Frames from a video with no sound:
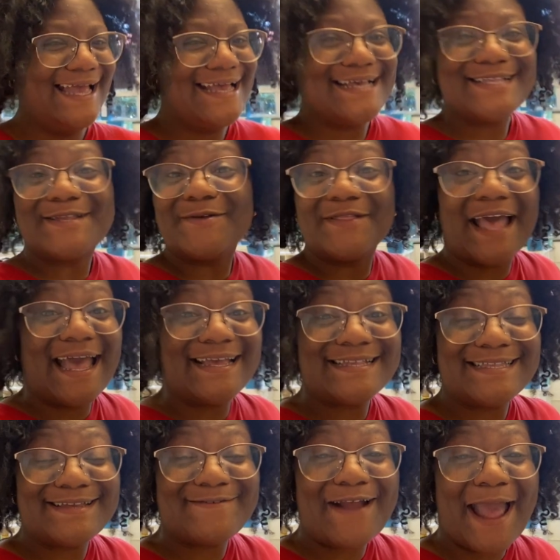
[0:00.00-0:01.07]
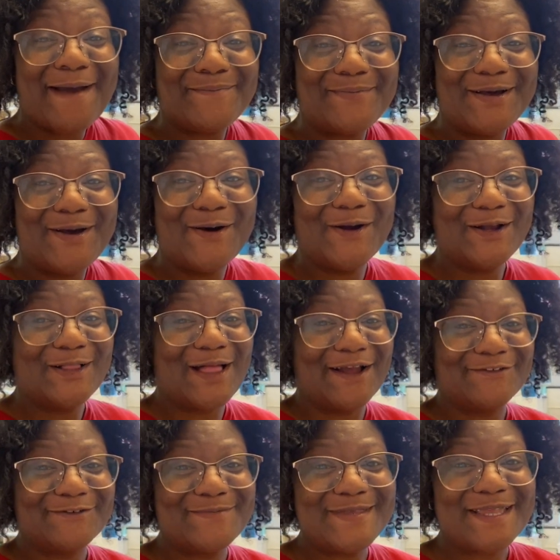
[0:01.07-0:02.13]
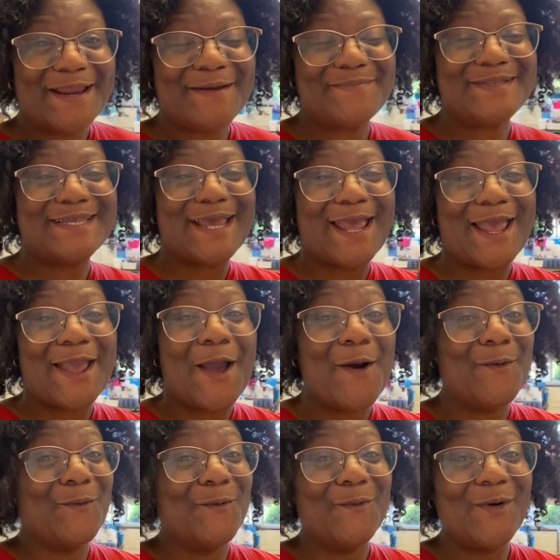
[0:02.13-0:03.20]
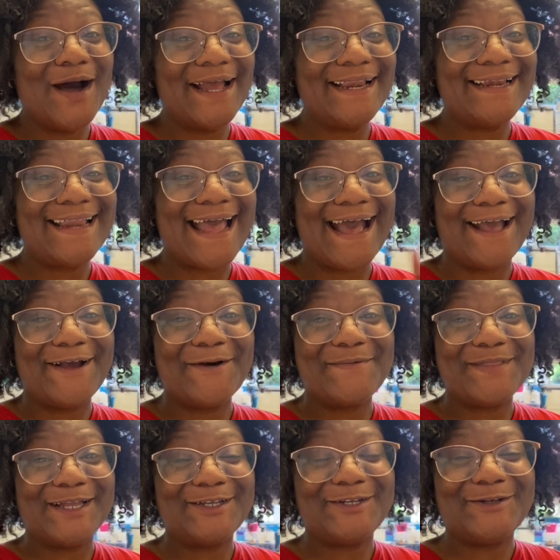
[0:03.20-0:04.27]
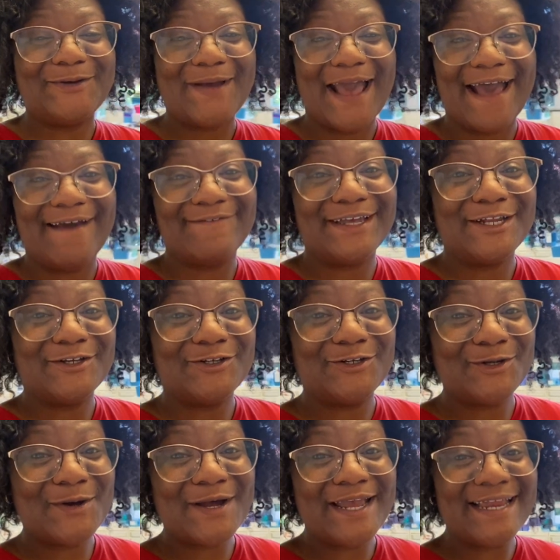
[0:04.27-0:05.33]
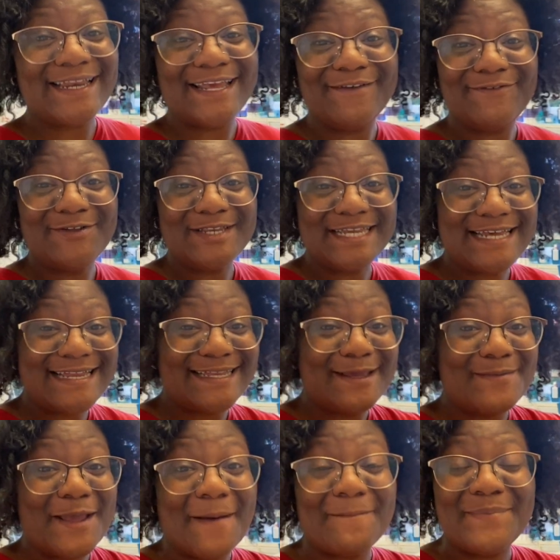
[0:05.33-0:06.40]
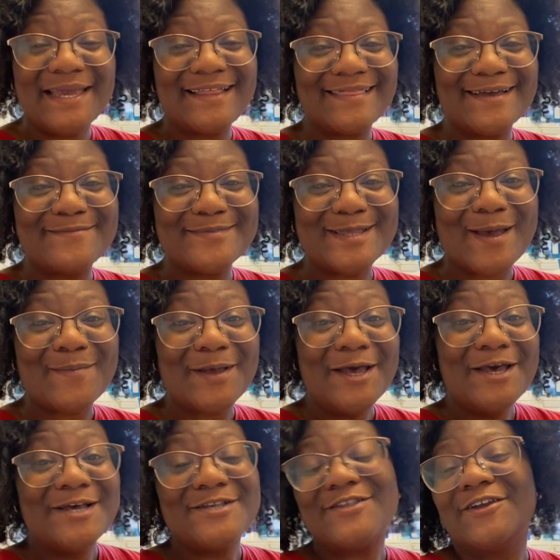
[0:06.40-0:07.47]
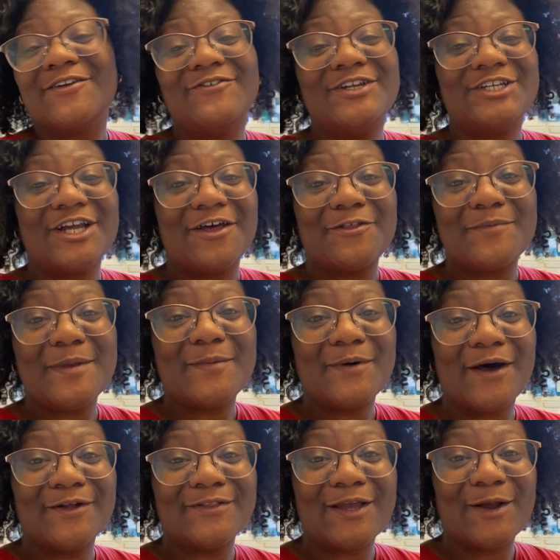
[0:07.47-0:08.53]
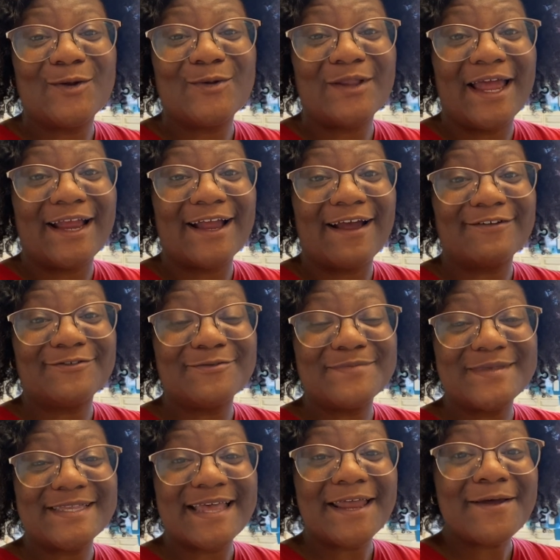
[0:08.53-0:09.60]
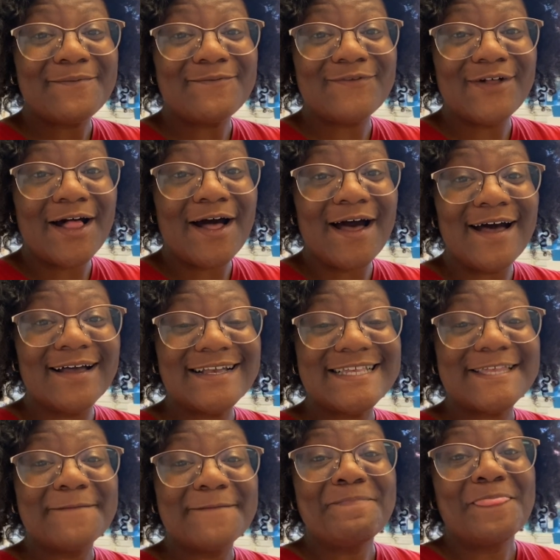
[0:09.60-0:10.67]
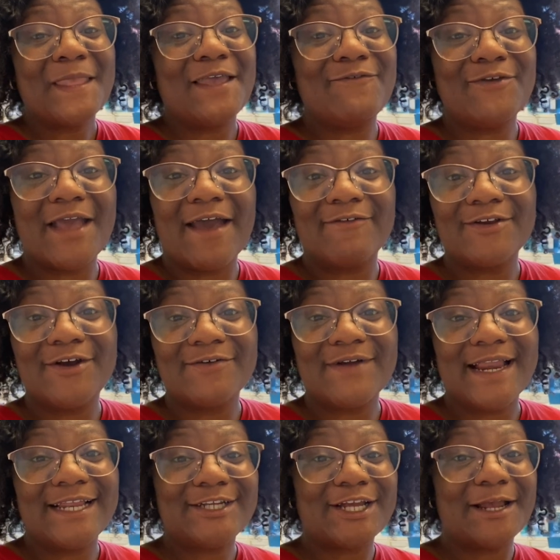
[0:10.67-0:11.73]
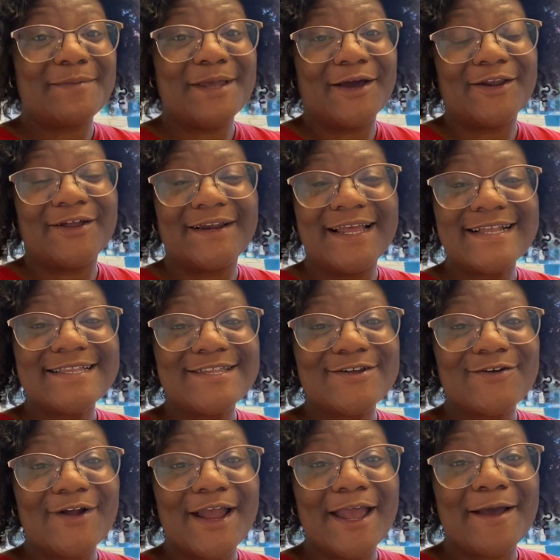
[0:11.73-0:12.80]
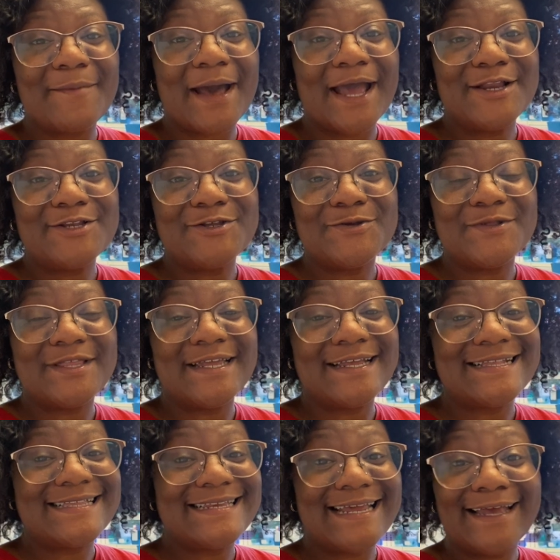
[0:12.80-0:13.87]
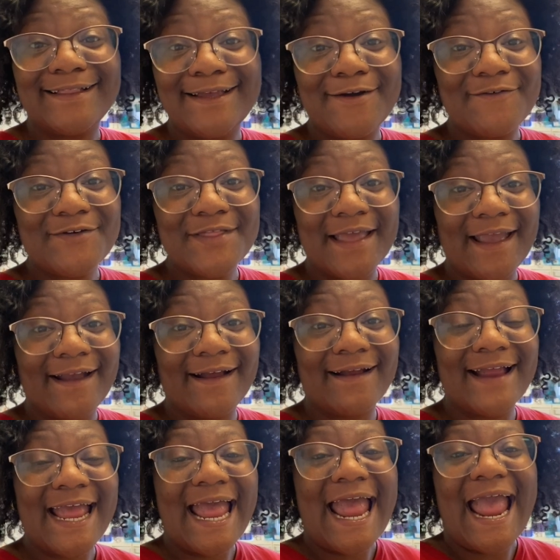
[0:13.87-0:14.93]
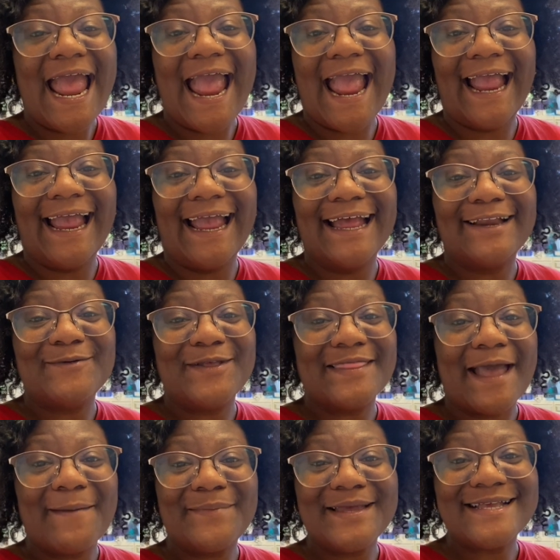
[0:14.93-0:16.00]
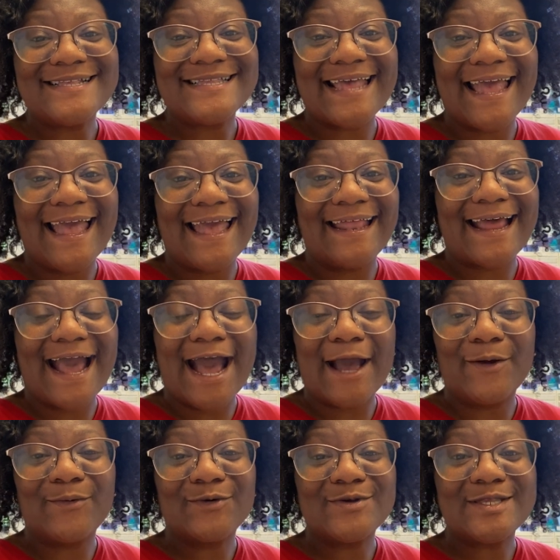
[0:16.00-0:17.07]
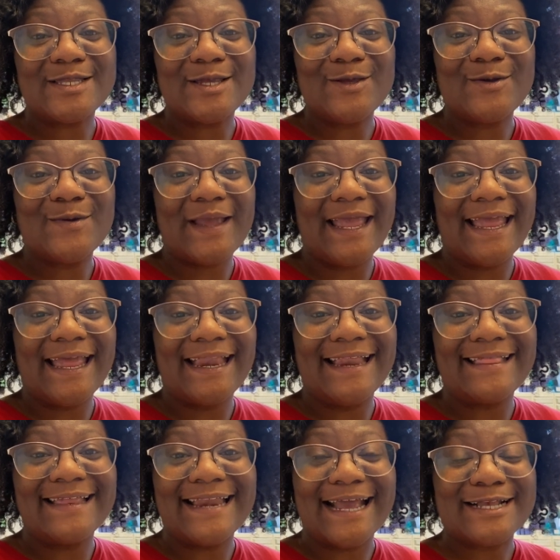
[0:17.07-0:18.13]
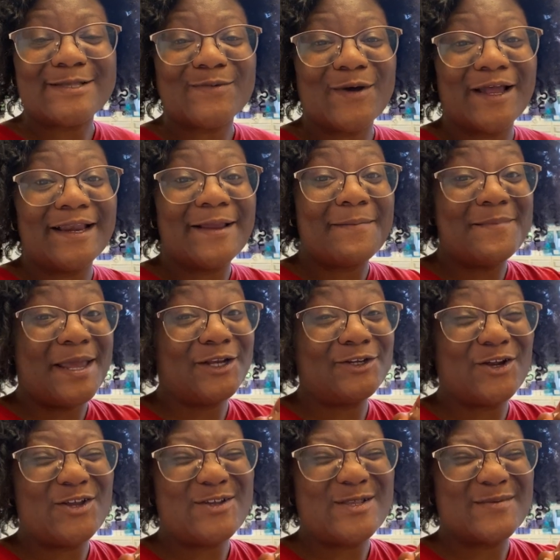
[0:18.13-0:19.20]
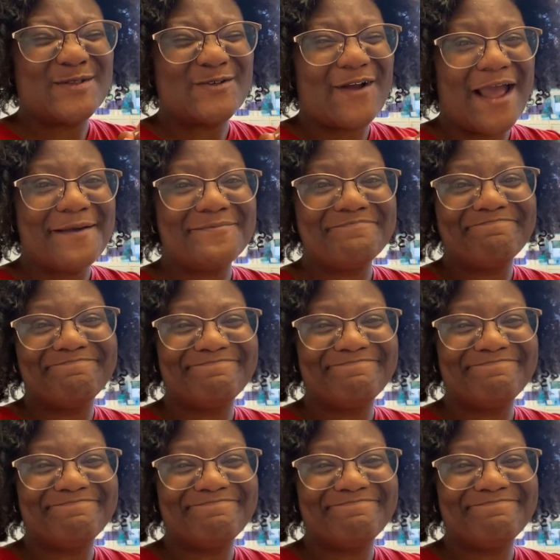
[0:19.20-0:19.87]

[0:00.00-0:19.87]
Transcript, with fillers: So that is a wrap on classroom setup day one. I hope that you have enjoyed. If you did, give me a big thumbs up so you can reach other people out there who like classroom setup vlogs. If you haven't already, check me out on Instagram. I do things daily over there. And with that being said, I will see you in the next one. Make sure you subscribe.